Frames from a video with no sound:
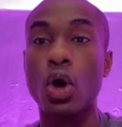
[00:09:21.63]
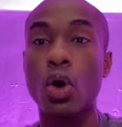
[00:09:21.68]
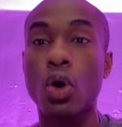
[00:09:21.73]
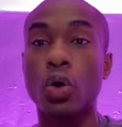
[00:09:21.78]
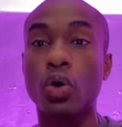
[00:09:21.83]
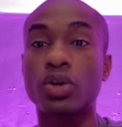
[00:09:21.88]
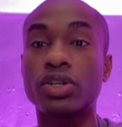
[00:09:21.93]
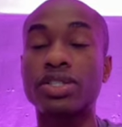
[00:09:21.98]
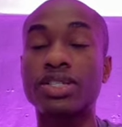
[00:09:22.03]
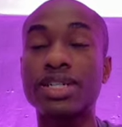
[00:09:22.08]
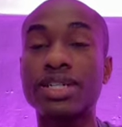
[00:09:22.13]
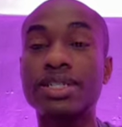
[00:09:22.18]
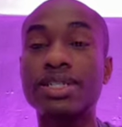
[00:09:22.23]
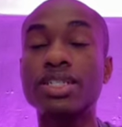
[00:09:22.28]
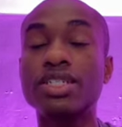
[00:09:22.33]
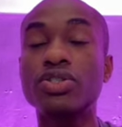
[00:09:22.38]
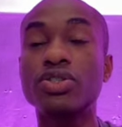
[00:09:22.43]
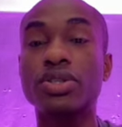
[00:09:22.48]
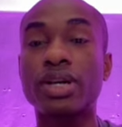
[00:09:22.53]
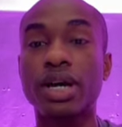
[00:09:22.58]
or
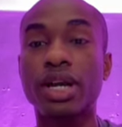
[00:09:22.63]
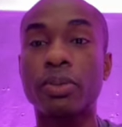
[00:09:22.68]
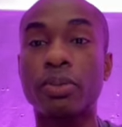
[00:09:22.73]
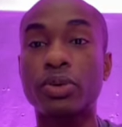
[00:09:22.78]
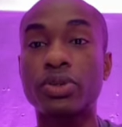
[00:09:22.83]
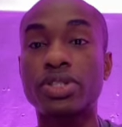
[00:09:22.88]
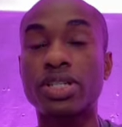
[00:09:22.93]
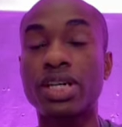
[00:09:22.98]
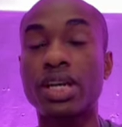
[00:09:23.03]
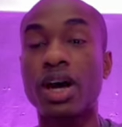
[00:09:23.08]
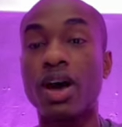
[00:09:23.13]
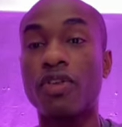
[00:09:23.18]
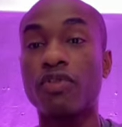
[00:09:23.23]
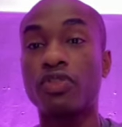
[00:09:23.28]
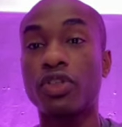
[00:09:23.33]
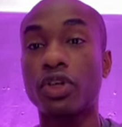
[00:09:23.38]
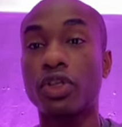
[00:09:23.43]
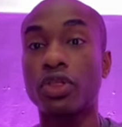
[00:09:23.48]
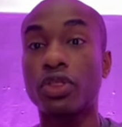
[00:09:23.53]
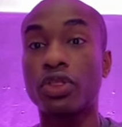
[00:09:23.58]
60 to 90% of
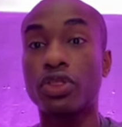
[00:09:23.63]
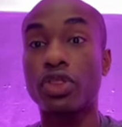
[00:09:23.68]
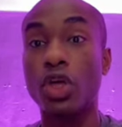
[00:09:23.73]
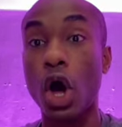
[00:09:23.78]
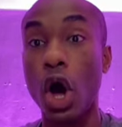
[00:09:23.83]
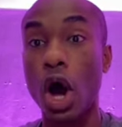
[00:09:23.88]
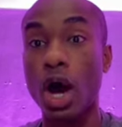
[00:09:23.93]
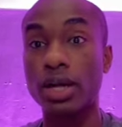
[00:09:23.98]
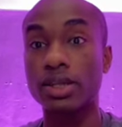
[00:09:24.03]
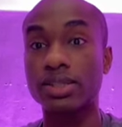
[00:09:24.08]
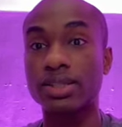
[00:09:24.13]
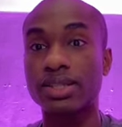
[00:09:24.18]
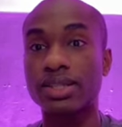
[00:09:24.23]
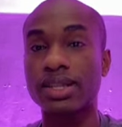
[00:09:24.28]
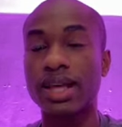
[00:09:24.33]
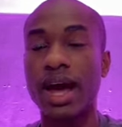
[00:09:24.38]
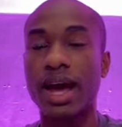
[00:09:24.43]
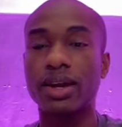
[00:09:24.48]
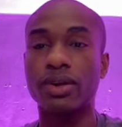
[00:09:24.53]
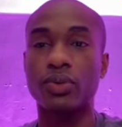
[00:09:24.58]
the thoughts
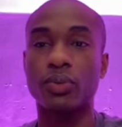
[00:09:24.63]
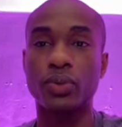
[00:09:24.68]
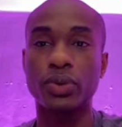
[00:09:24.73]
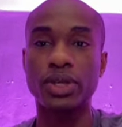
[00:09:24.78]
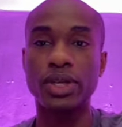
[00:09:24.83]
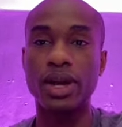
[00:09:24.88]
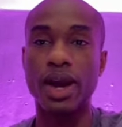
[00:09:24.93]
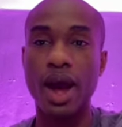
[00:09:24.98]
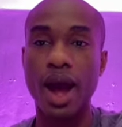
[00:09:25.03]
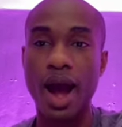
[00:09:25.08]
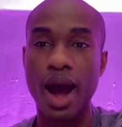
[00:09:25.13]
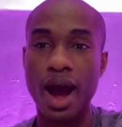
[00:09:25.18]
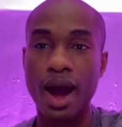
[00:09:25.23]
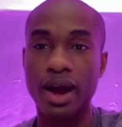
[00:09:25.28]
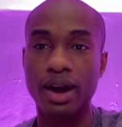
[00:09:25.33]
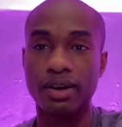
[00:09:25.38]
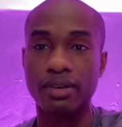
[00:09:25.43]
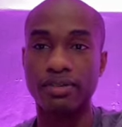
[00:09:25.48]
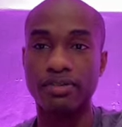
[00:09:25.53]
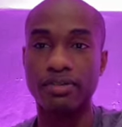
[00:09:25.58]
that we
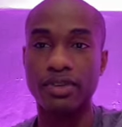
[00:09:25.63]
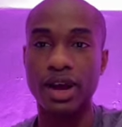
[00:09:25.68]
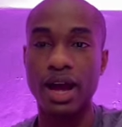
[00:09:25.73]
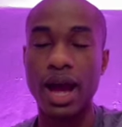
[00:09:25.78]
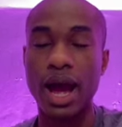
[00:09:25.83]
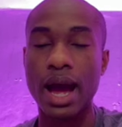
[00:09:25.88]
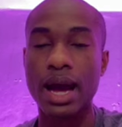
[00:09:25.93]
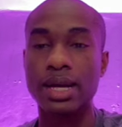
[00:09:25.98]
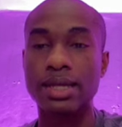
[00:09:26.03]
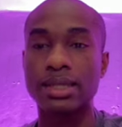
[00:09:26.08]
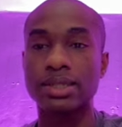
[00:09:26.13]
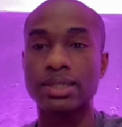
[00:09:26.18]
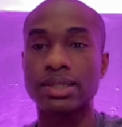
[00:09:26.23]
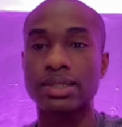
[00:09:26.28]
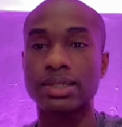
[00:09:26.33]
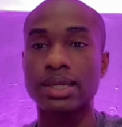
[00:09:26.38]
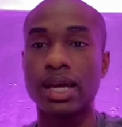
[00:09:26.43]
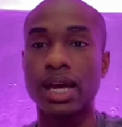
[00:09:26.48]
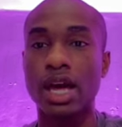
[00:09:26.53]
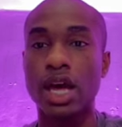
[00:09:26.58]
have as
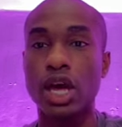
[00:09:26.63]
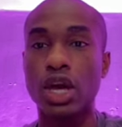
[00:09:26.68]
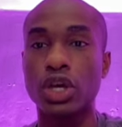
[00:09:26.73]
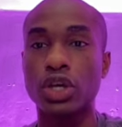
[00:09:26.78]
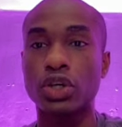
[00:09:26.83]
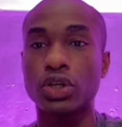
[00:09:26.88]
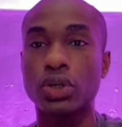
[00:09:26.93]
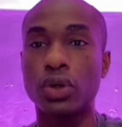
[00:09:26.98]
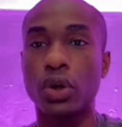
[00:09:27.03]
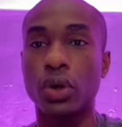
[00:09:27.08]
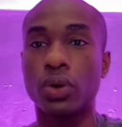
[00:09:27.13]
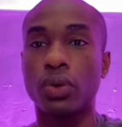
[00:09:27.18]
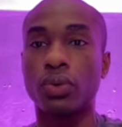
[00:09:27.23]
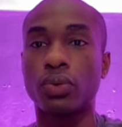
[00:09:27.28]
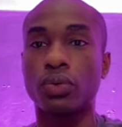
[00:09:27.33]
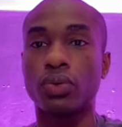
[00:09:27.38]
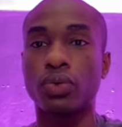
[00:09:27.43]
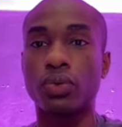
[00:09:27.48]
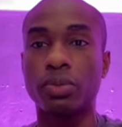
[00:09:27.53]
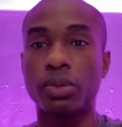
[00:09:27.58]
you know,
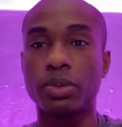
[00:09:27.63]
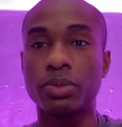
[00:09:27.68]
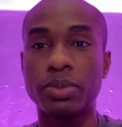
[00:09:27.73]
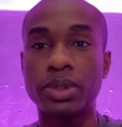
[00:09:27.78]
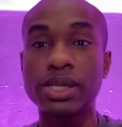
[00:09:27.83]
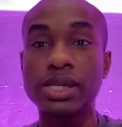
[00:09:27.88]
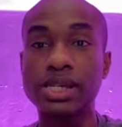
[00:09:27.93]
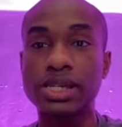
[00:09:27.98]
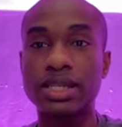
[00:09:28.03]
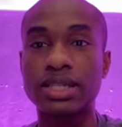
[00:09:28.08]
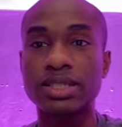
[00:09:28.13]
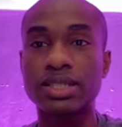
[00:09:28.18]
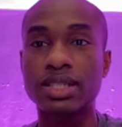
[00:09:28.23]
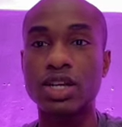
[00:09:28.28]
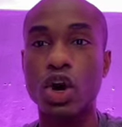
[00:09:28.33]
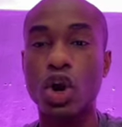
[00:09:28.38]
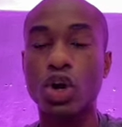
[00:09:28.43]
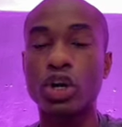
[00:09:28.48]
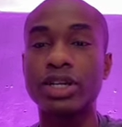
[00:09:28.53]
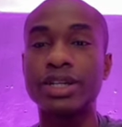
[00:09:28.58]
human beings
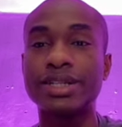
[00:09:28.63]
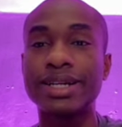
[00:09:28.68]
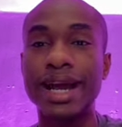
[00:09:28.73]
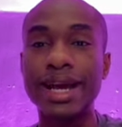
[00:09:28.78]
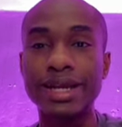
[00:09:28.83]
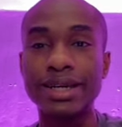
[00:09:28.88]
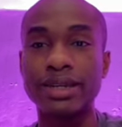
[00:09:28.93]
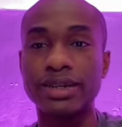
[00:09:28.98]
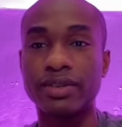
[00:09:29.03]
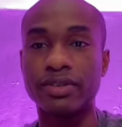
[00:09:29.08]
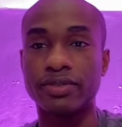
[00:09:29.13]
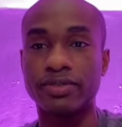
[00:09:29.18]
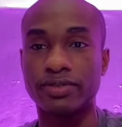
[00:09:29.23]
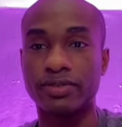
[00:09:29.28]
are negative.